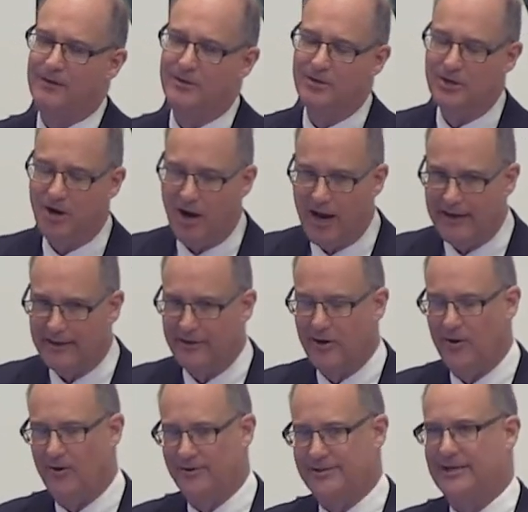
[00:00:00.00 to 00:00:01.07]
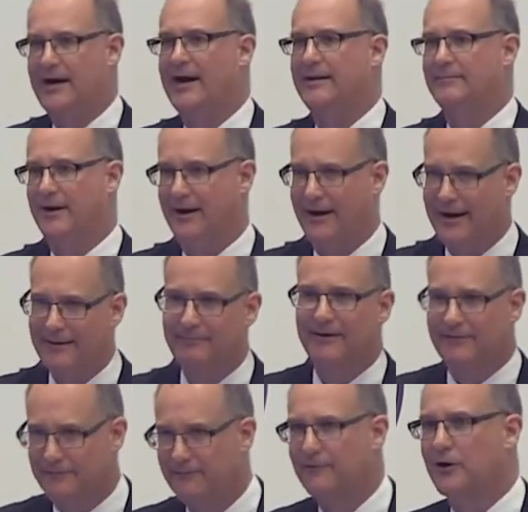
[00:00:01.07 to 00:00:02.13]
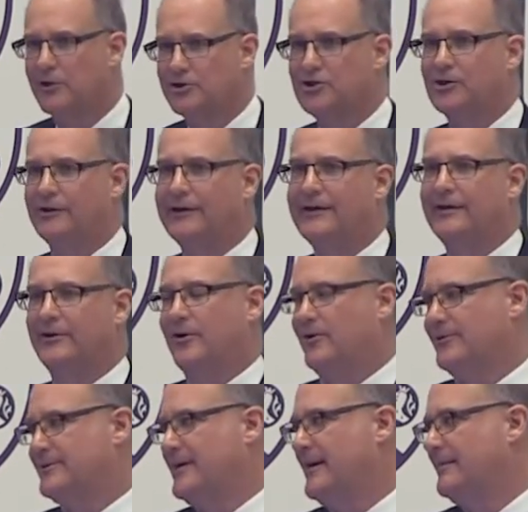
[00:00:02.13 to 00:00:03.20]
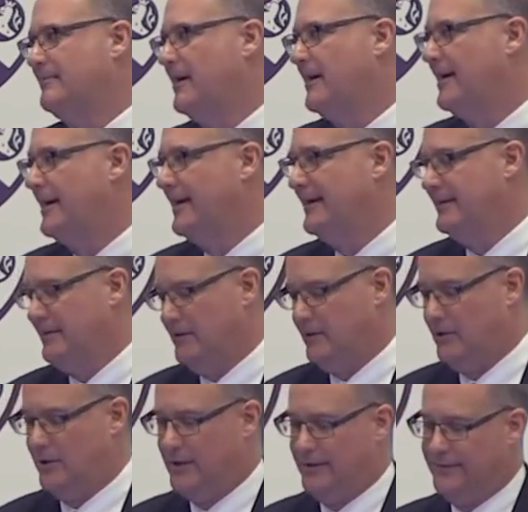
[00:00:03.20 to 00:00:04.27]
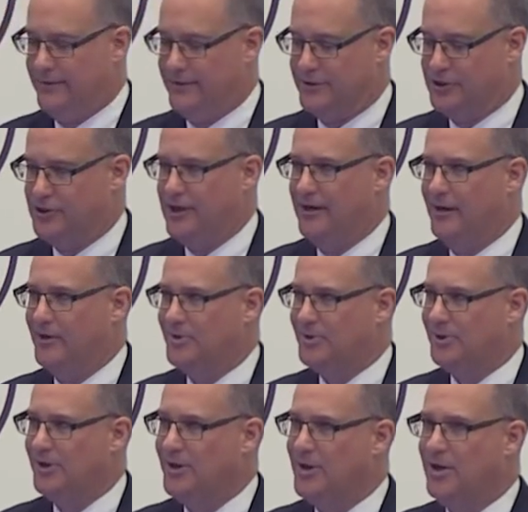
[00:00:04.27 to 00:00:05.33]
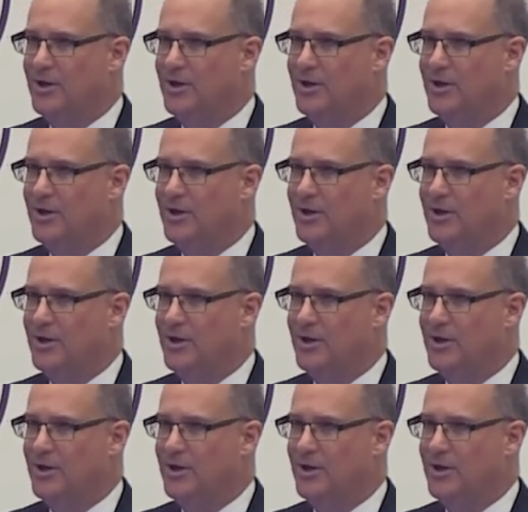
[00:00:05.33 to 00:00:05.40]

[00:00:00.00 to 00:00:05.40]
not an all-time high, but virtually an all-time high on the shares.